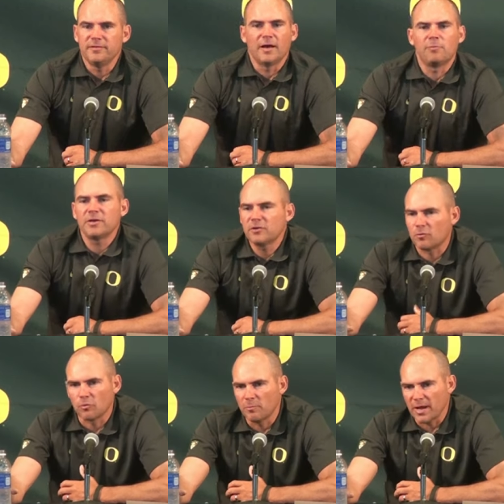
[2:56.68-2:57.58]
yeah, picking
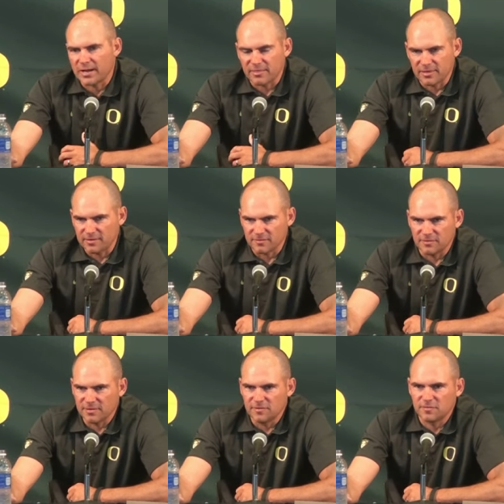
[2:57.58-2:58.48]
quarterback I think
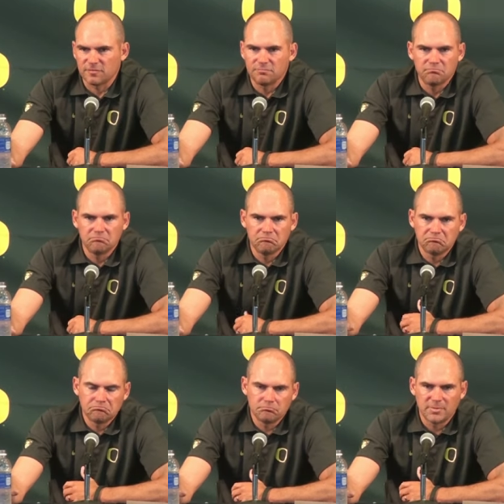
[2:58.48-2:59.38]
is is
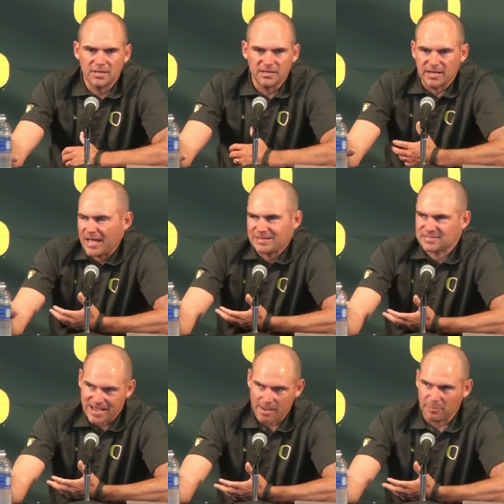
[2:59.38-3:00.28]
it
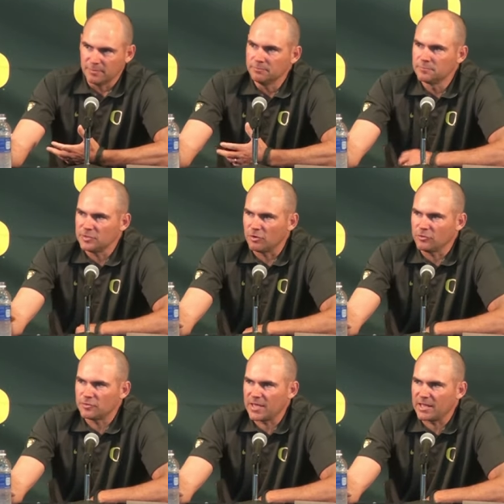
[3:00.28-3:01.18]
has to happen. You know
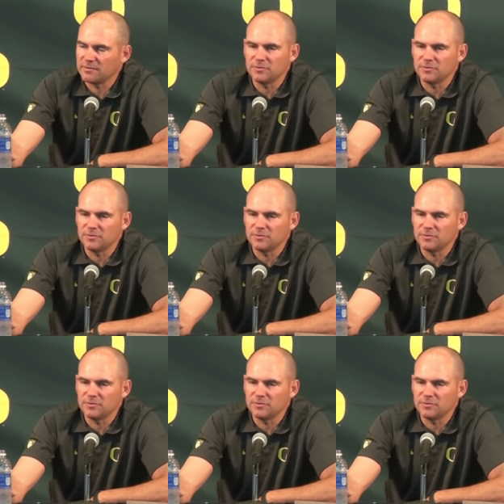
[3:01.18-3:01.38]
you can't